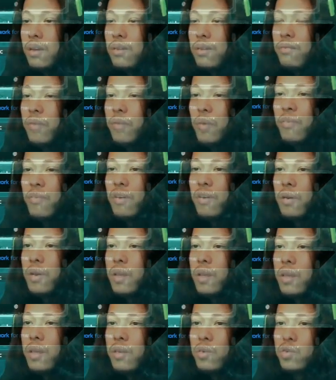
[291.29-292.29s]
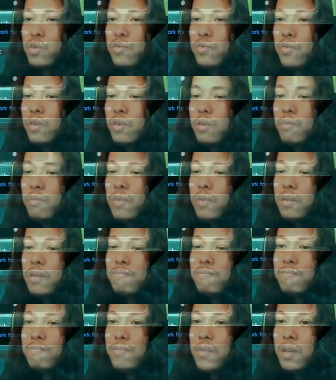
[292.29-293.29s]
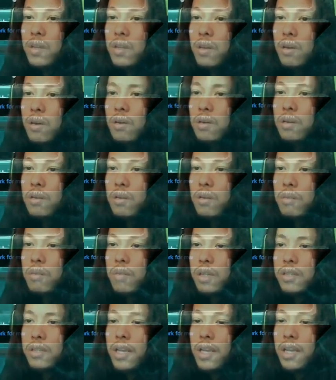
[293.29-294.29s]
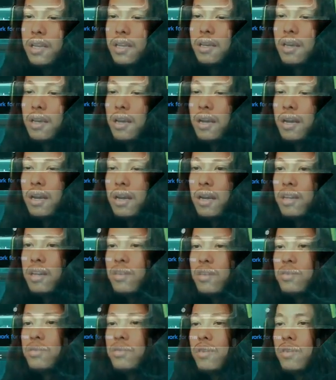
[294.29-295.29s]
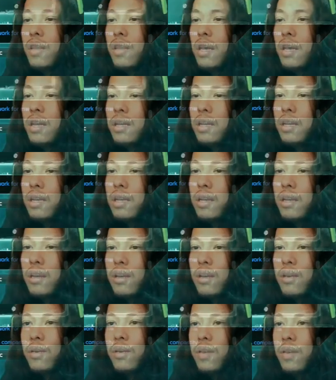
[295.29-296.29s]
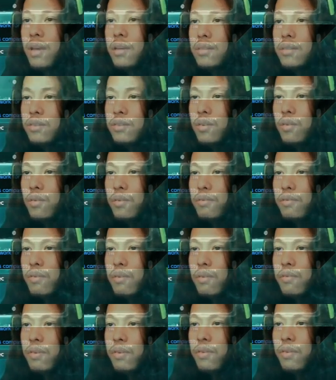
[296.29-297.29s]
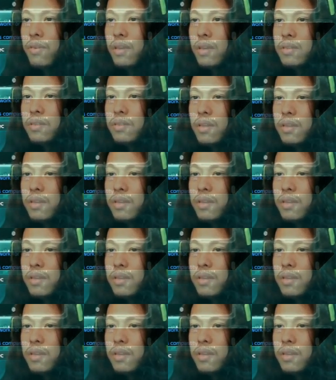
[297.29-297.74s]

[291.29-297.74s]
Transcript: very useful, but on a normal day I'd use that. Okay, so we've covered this.